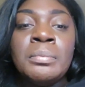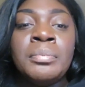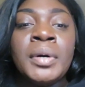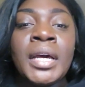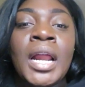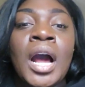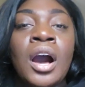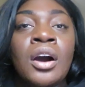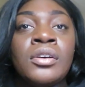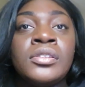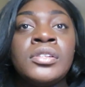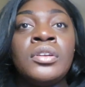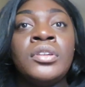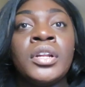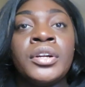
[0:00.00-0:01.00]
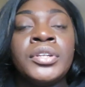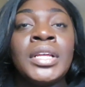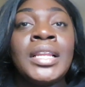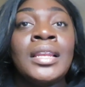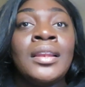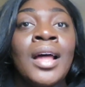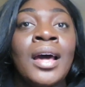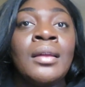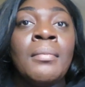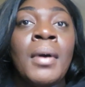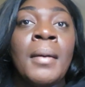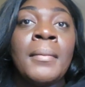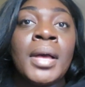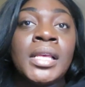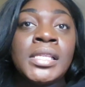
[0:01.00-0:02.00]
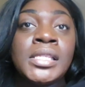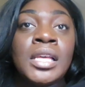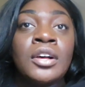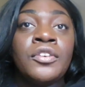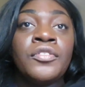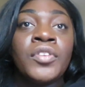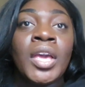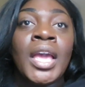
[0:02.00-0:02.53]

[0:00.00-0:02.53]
But I also learned a lot about myself.